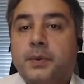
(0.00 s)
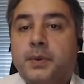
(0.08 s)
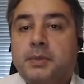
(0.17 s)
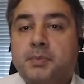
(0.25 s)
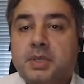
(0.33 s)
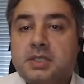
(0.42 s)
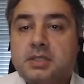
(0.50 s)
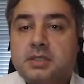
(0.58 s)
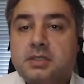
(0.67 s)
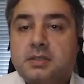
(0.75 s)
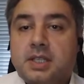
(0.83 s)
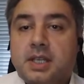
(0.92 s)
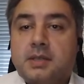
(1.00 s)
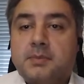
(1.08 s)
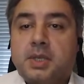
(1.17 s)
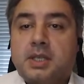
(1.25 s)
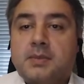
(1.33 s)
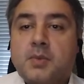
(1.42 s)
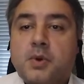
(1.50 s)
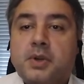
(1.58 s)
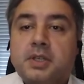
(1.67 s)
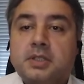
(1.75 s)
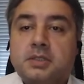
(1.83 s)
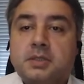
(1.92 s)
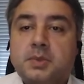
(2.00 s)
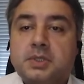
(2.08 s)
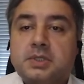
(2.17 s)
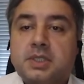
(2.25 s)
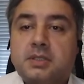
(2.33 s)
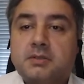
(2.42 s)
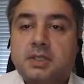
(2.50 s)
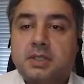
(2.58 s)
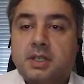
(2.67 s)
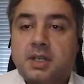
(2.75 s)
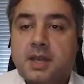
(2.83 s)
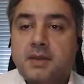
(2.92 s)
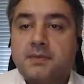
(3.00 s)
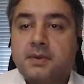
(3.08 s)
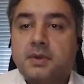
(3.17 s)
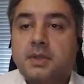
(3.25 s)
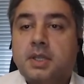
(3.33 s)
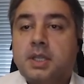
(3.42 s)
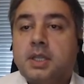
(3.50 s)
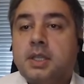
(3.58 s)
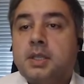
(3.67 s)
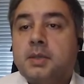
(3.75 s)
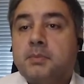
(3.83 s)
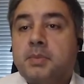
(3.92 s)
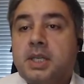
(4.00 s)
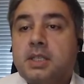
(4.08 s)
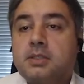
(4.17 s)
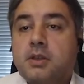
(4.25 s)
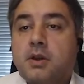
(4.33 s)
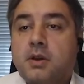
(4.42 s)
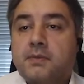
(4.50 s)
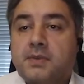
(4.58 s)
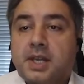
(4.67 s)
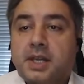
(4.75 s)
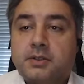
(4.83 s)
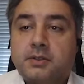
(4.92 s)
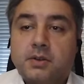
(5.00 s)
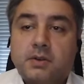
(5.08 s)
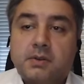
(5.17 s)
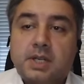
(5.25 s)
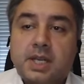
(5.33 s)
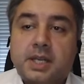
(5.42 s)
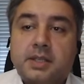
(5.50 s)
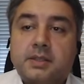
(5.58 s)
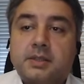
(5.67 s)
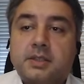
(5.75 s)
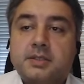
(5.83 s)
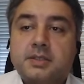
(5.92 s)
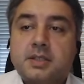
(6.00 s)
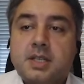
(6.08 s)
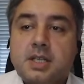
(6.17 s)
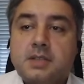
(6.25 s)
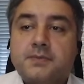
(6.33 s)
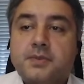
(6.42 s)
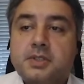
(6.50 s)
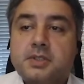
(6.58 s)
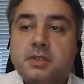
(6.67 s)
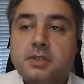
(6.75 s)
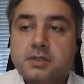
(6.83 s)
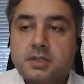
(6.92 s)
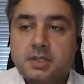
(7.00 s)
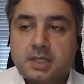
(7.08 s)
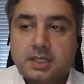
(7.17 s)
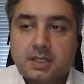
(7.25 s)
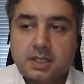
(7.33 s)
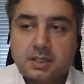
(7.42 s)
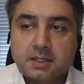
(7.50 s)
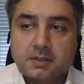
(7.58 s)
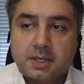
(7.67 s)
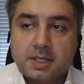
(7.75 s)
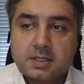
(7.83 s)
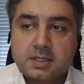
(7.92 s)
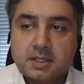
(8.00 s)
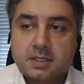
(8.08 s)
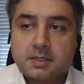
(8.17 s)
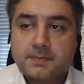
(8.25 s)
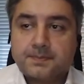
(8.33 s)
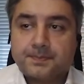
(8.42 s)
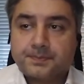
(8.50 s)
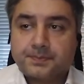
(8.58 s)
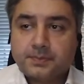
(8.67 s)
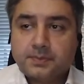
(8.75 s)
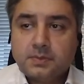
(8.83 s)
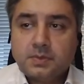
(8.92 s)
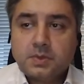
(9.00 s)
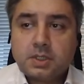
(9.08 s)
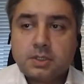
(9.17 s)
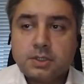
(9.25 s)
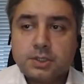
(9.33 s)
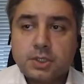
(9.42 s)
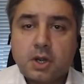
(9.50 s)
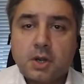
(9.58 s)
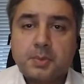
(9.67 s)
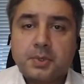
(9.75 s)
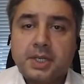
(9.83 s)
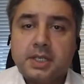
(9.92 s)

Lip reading: With business today being more customer-centric than ever, be it offline or online, there is a need for a solution that integrates the shop or